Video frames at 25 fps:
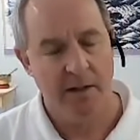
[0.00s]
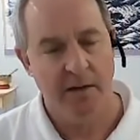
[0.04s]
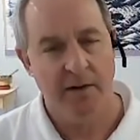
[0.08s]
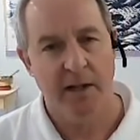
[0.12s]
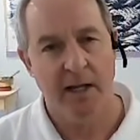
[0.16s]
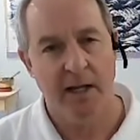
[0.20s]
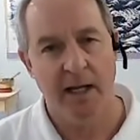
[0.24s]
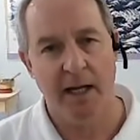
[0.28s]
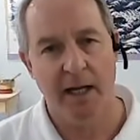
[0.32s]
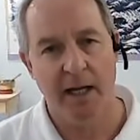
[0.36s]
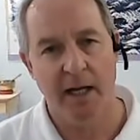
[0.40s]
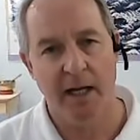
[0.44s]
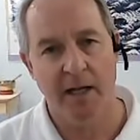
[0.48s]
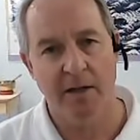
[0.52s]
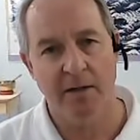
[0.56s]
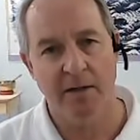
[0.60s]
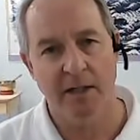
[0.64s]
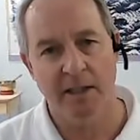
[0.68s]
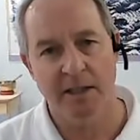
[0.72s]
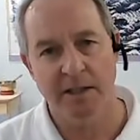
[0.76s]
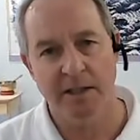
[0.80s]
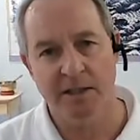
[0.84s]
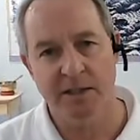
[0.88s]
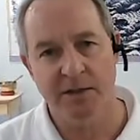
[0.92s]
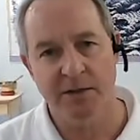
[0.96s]
the,
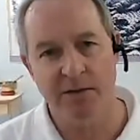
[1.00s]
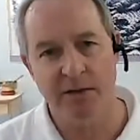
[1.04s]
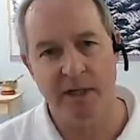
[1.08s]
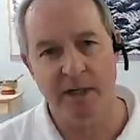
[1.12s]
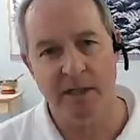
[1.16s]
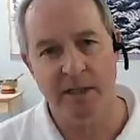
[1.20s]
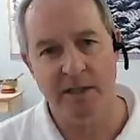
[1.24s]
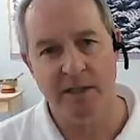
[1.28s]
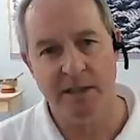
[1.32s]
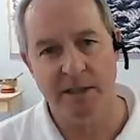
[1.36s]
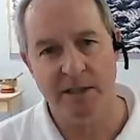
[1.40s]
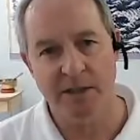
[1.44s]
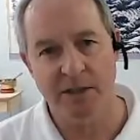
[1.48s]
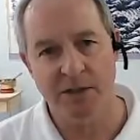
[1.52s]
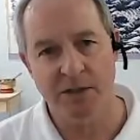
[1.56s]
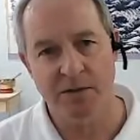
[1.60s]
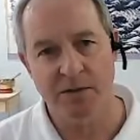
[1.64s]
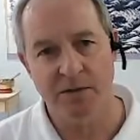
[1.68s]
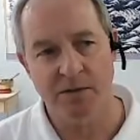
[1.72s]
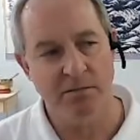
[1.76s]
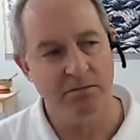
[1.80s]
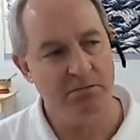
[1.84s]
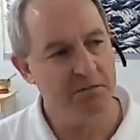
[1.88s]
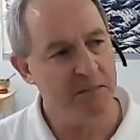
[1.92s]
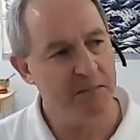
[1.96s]
the deteriorated
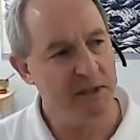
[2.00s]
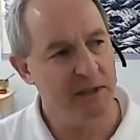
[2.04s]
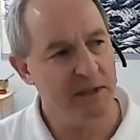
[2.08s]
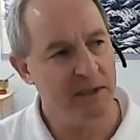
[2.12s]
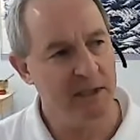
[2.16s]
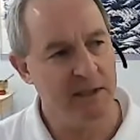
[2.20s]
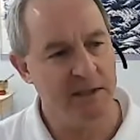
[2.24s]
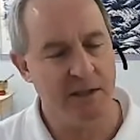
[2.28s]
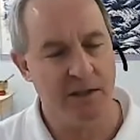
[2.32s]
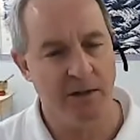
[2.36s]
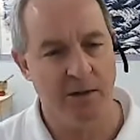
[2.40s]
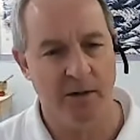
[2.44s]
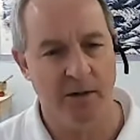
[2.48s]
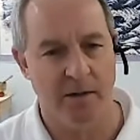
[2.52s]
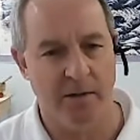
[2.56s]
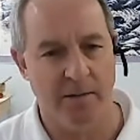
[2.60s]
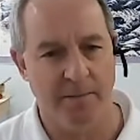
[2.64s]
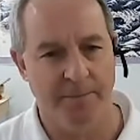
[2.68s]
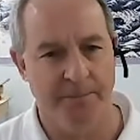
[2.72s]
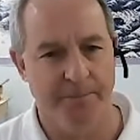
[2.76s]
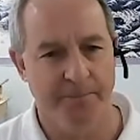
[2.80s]
tissue, it doesn't hurt.